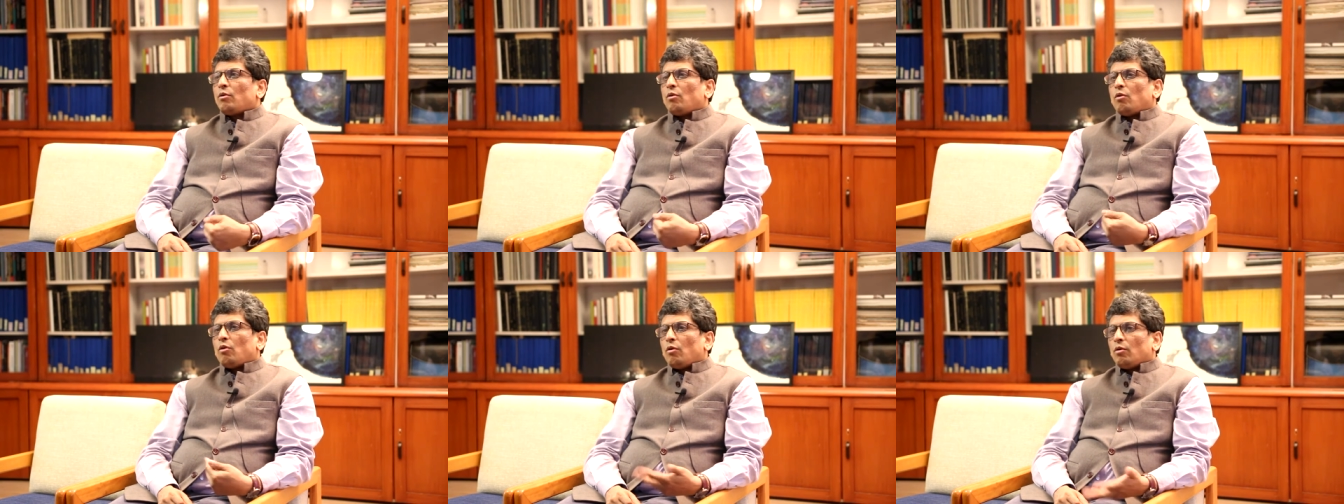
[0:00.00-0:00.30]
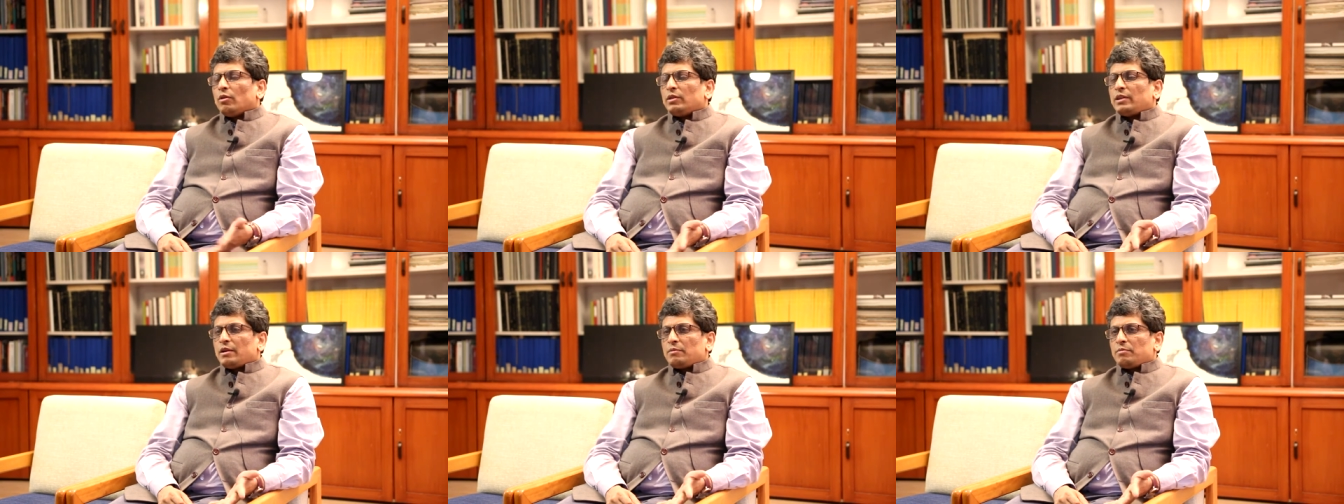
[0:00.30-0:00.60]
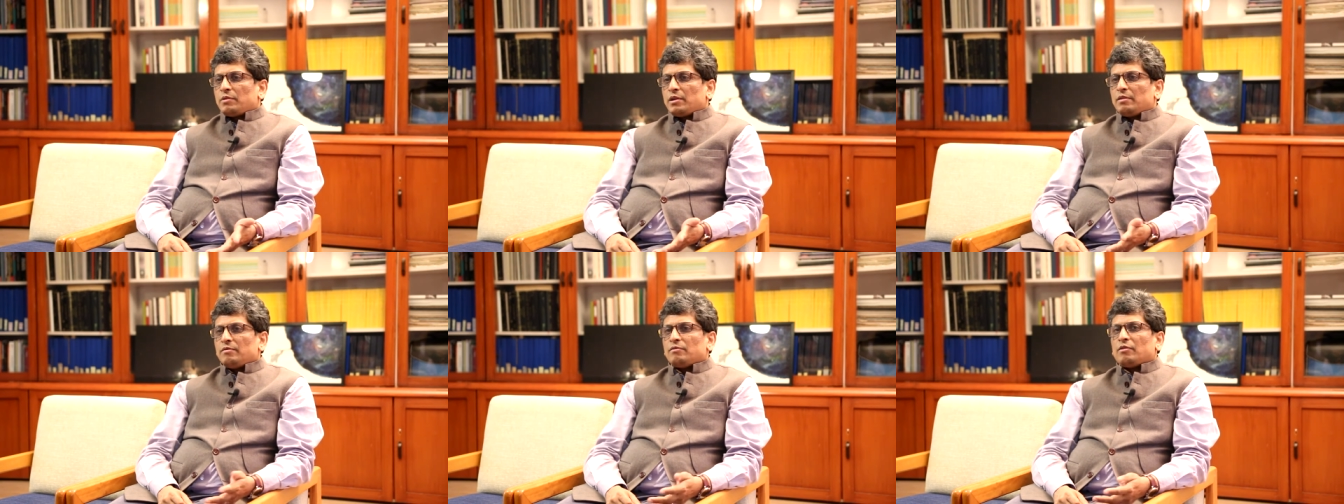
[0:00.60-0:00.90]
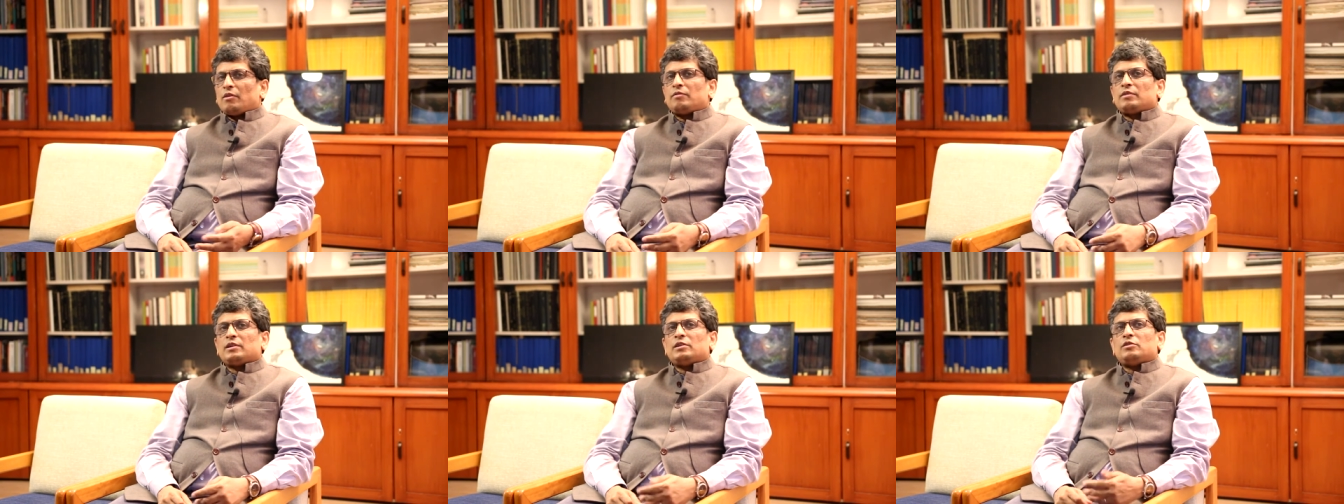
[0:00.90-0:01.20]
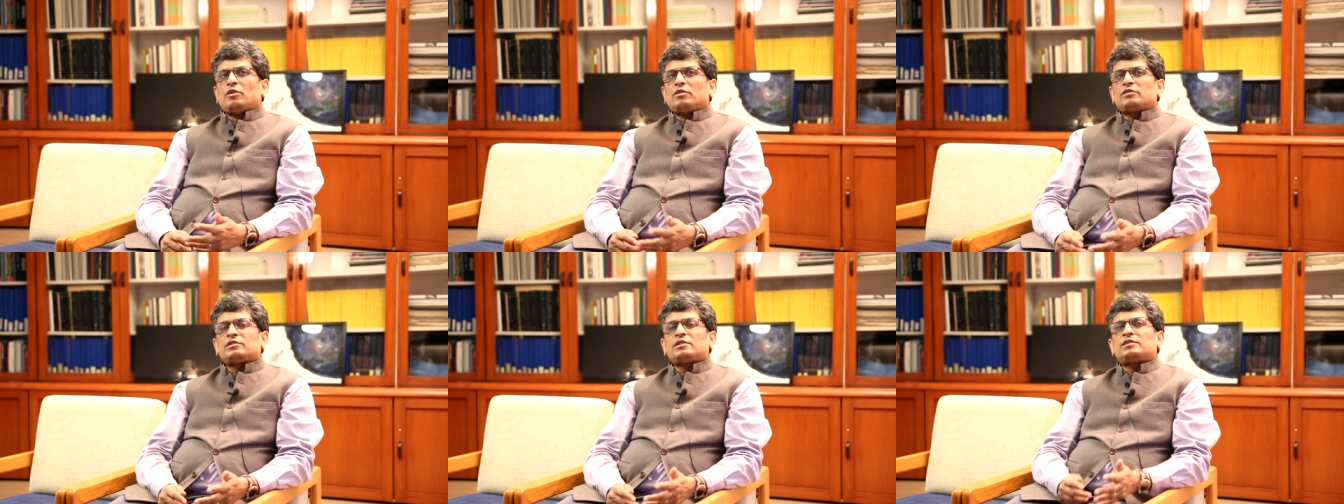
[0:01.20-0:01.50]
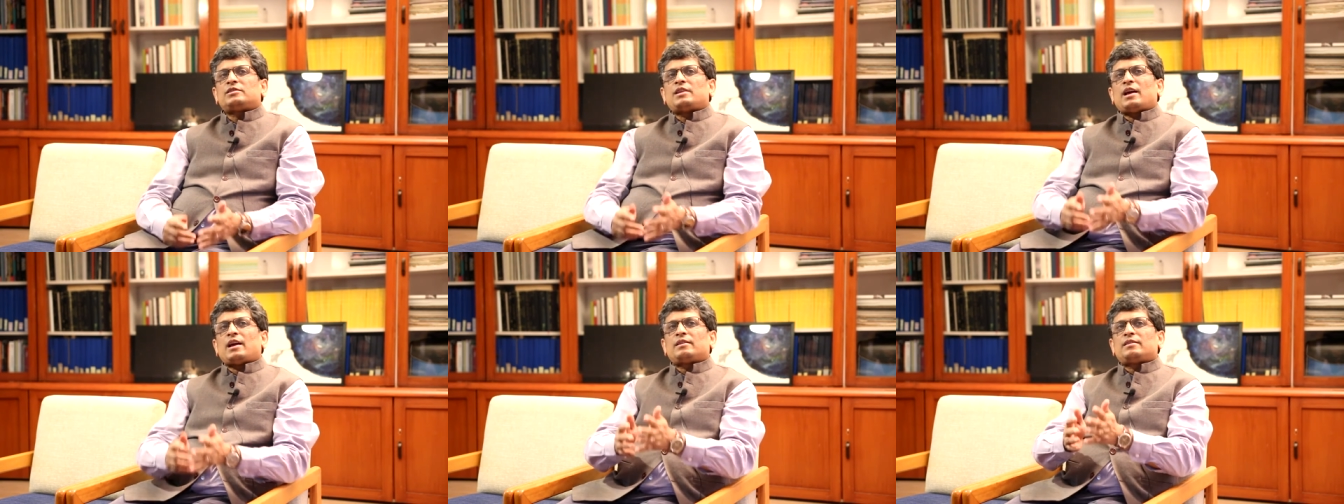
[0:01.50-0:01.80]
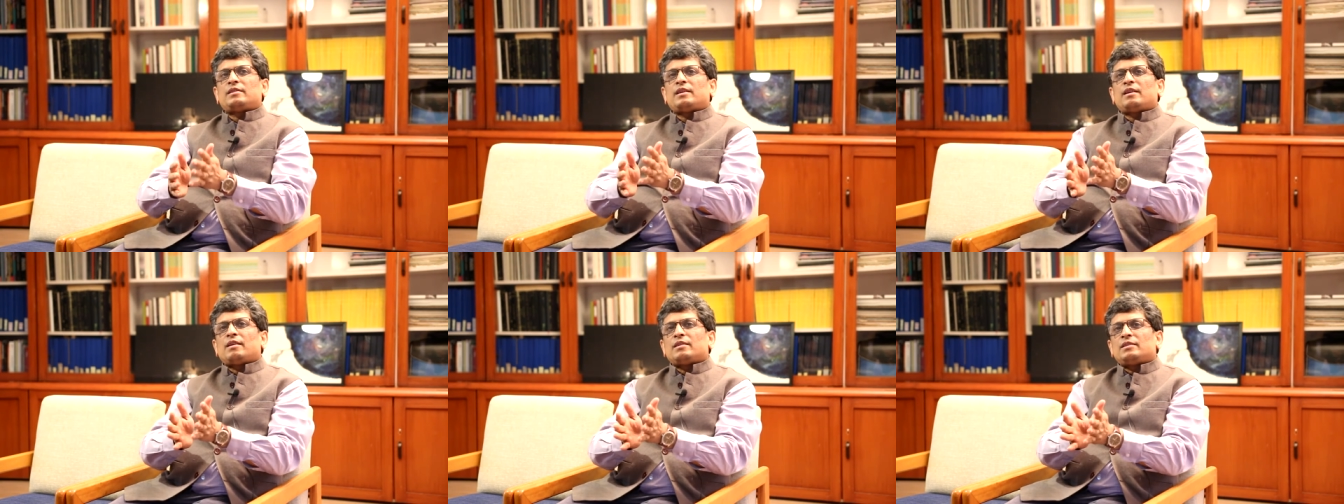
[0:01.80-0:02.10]
All that we are involved in. Not just that,
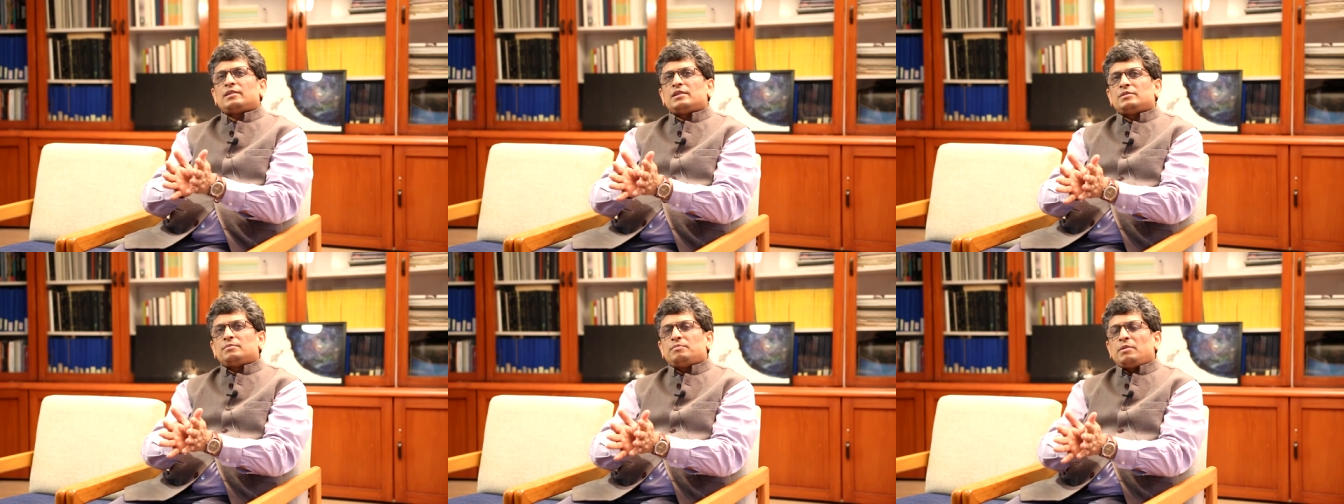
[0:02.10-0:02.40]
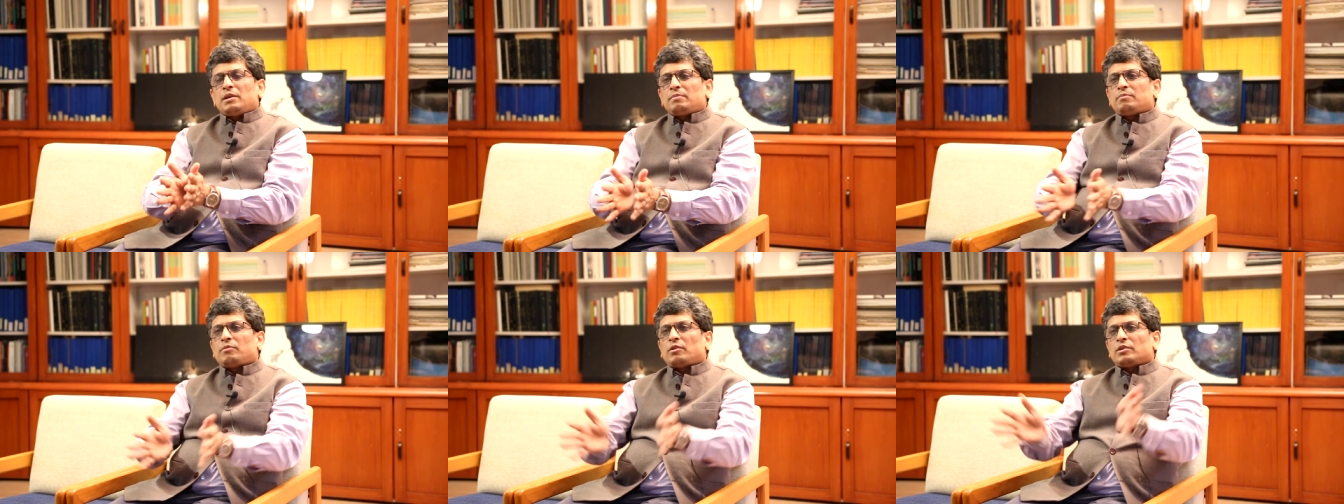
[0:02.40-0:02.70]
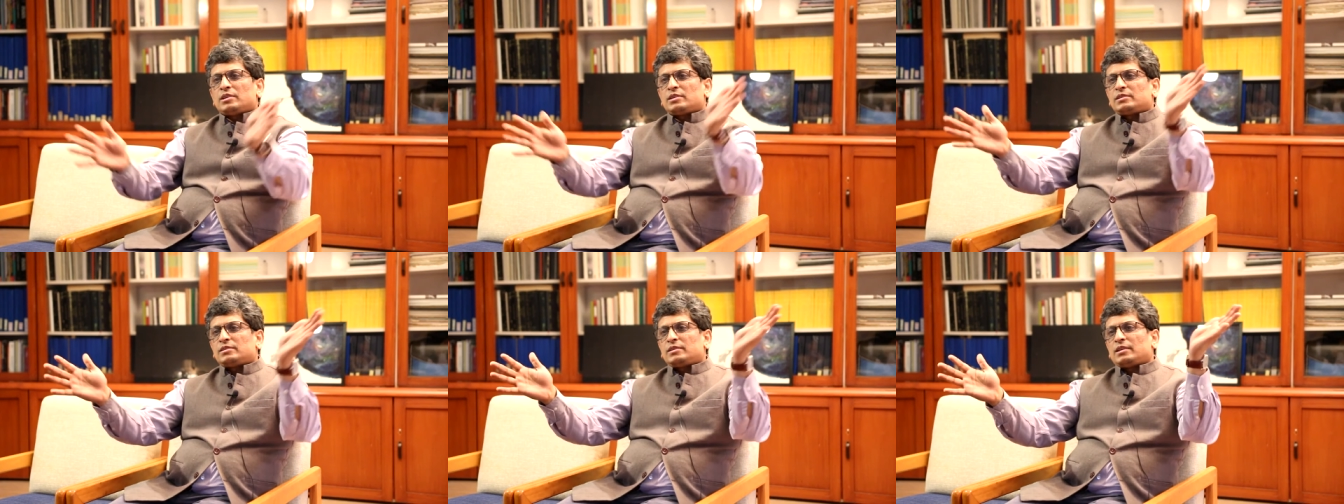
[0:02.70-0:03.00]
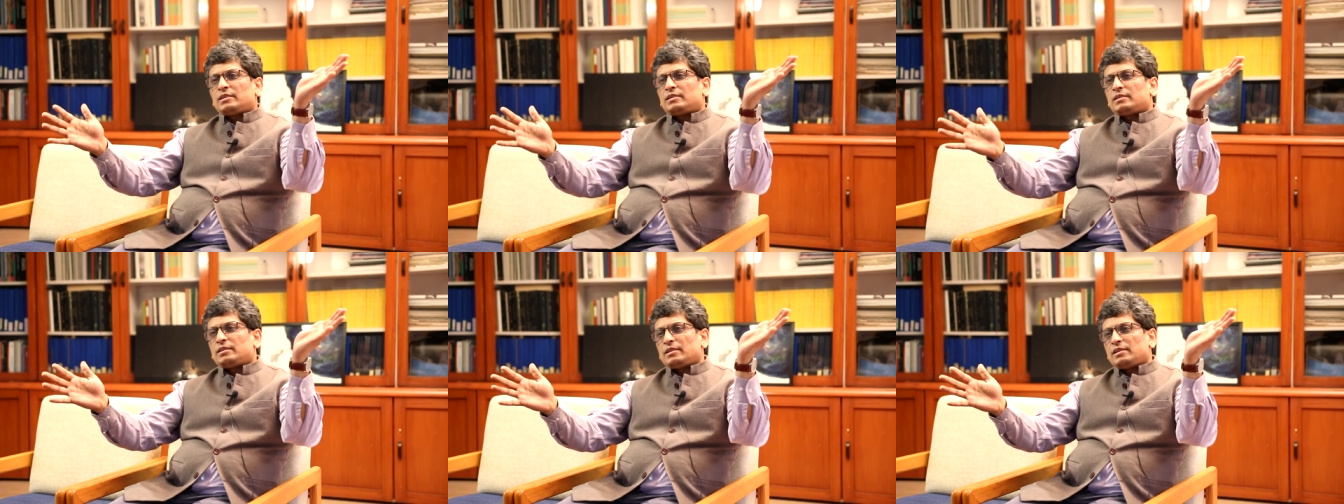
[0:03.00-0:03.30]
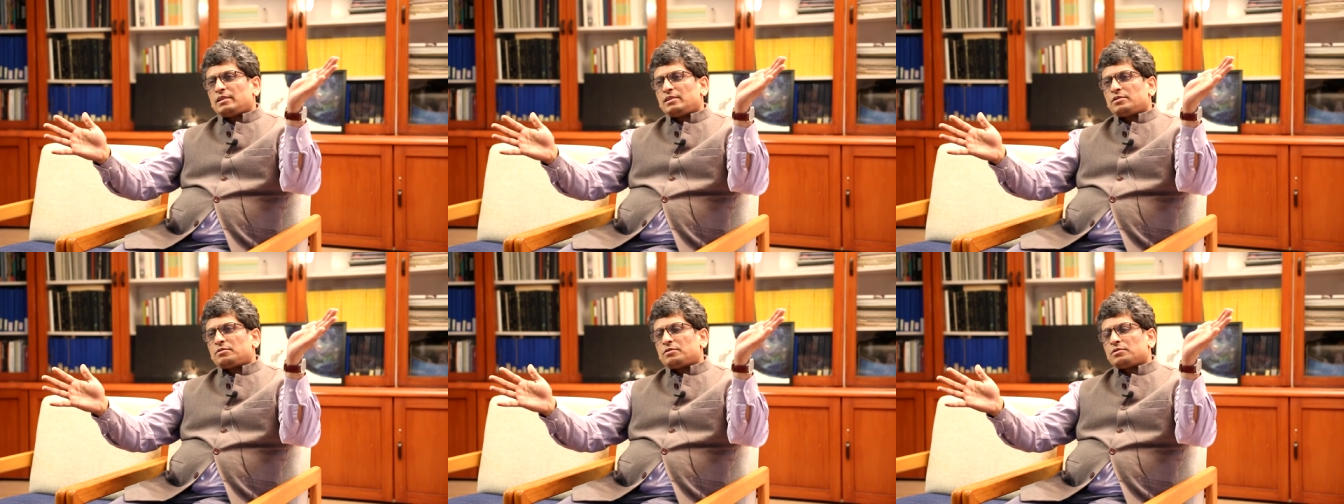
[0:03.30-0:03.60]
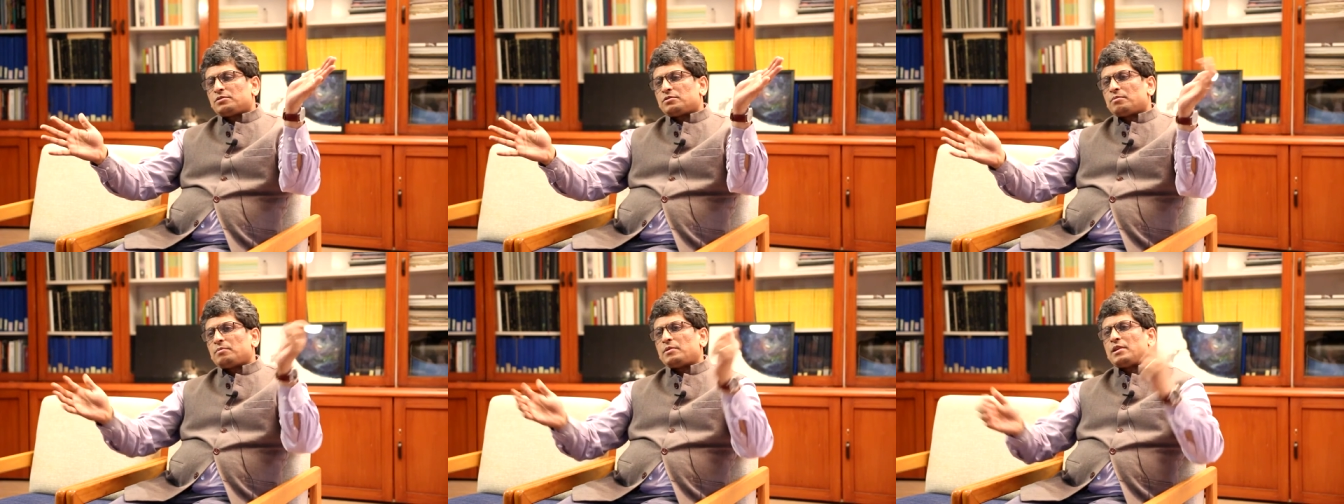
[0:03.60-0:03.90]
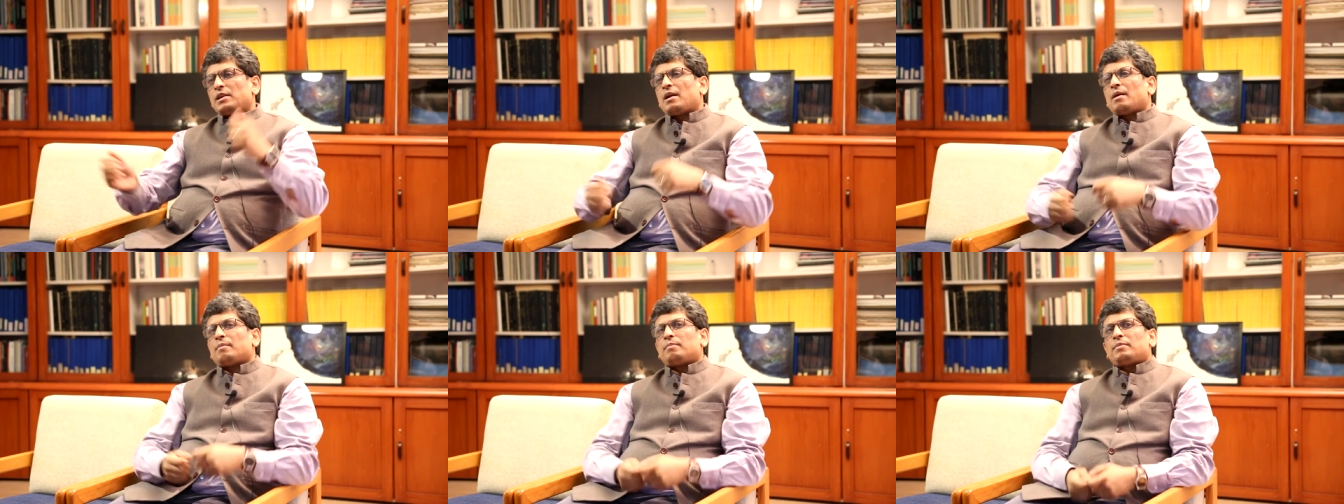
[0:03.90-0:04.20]
there are these big projects that ISRO is
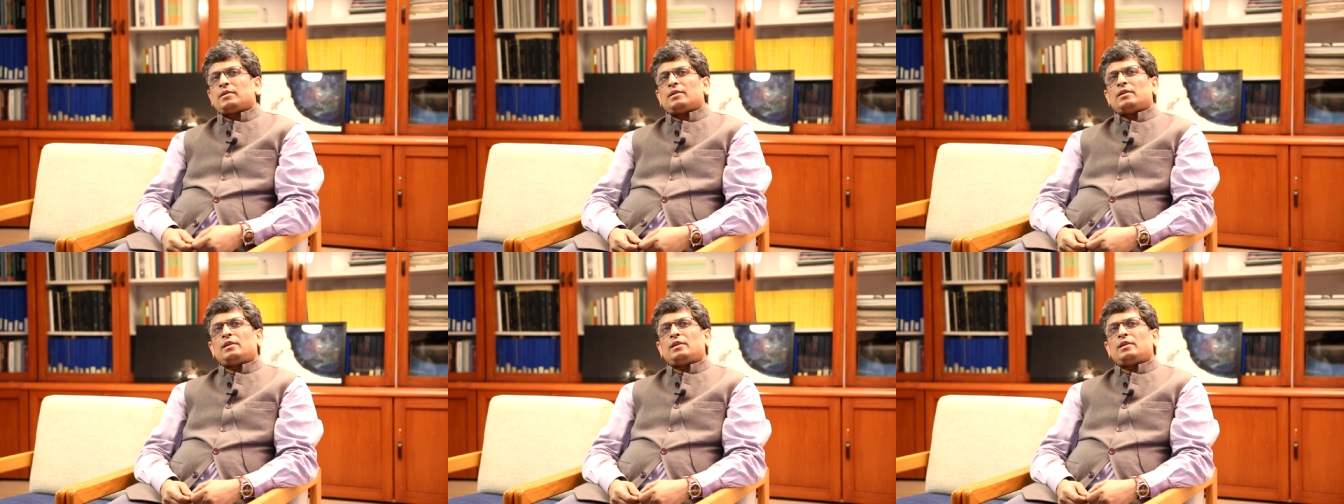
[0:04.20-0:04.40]
opening up